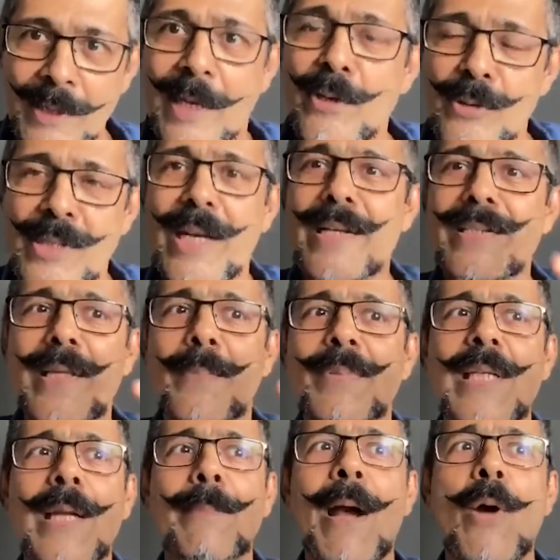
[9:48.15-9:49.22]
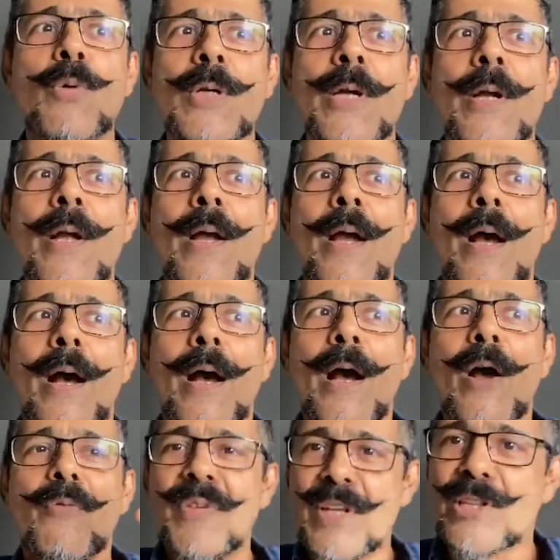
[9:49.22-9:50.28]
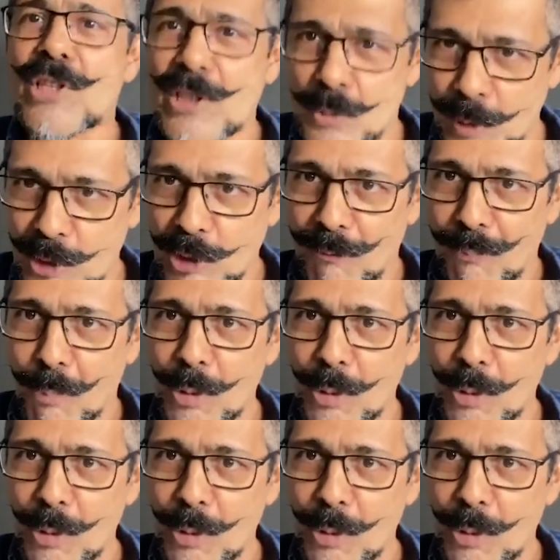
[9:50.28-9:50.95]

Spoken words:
Can you tell us something about features which you've